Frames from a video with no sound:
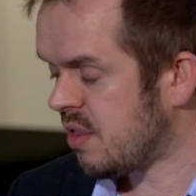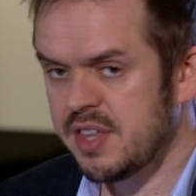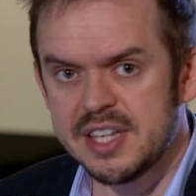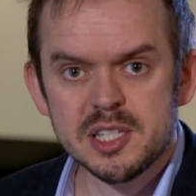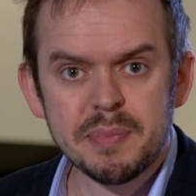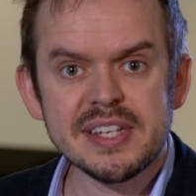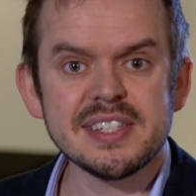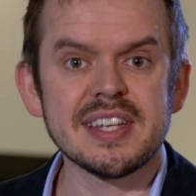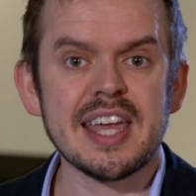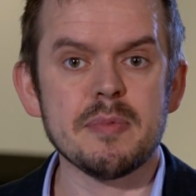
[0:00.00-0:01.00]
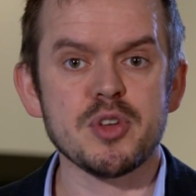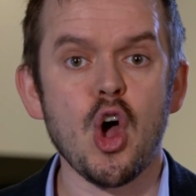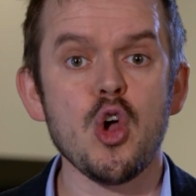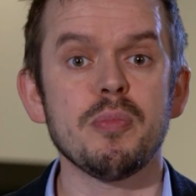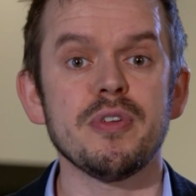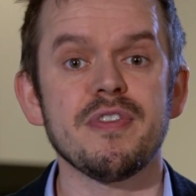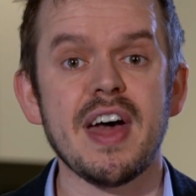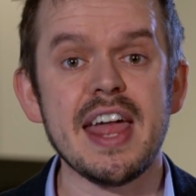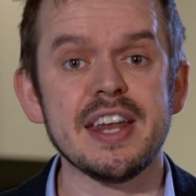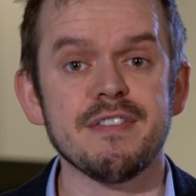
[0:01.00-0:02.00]
These spaces are kept open for
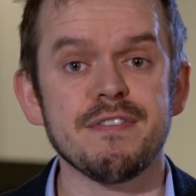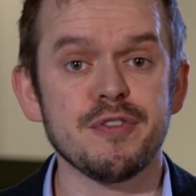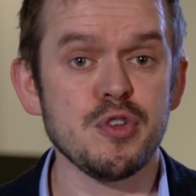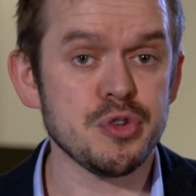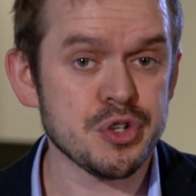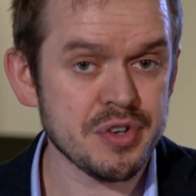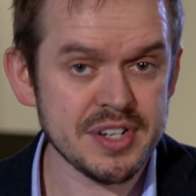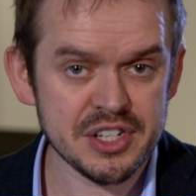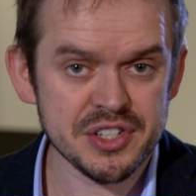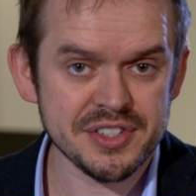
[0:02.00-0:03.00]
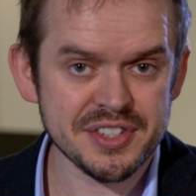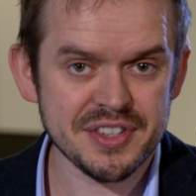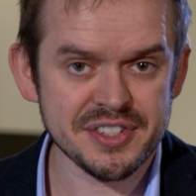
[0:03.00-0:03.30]
any future additions to